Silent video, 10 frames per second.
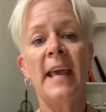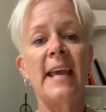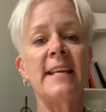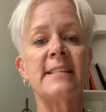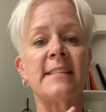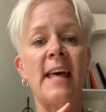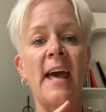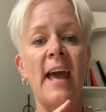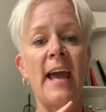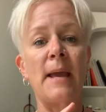Is
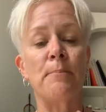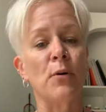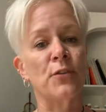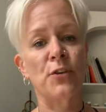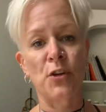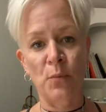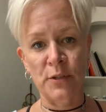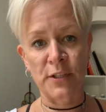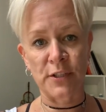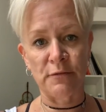there a book that you
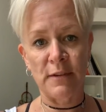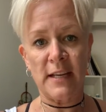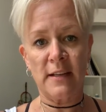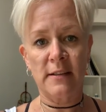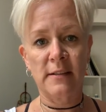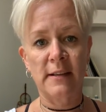wanted to read?